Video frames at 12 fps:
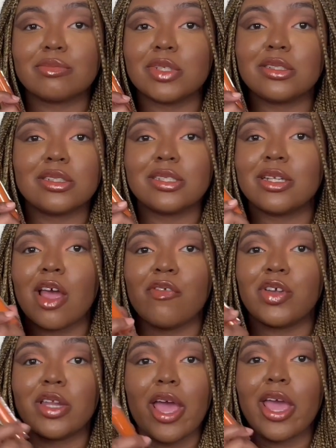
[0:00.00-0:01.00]
This is an
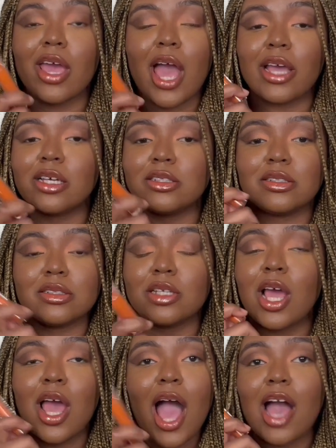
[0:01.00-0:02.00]
everyday. I
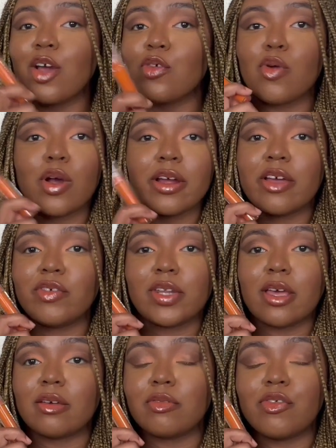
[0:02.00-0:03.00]
could rock her every
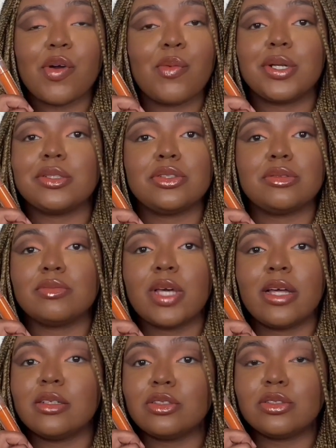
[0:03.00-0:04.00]
day if I wanted to,
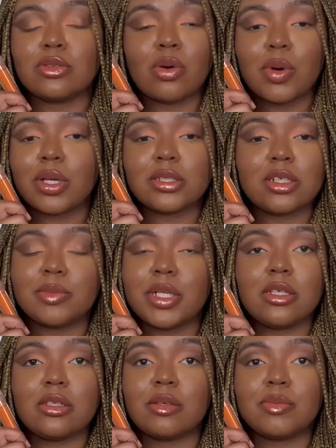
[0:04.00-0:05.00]
and no one can tell me
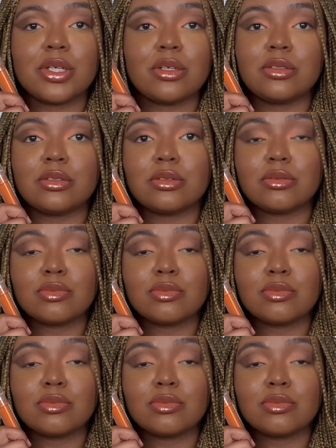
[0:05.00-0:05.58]
anything because